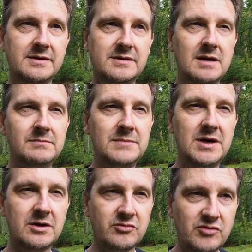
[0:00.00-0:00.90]
come
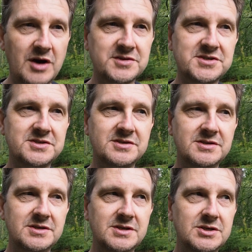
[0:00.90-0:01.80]
across
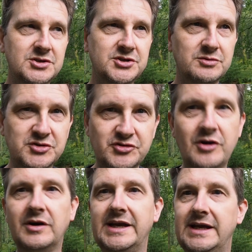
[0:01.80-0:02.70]
so
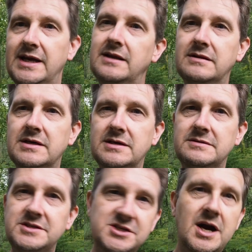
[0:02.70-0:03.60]
strongly in the
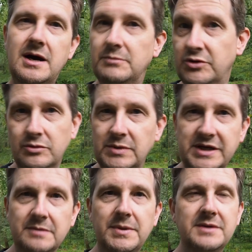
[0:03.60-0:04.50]
sharp, normally
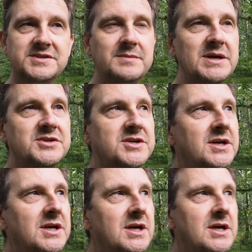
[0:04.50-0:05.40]
composed image.
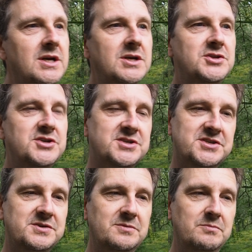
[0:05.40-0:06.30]
Just
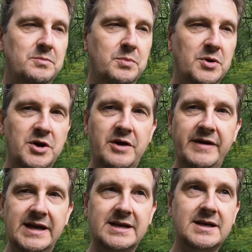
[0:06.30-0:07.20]
blurring
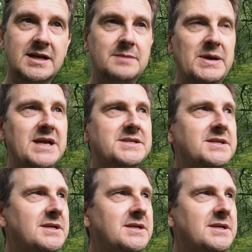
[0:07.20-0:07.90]
it a little bit,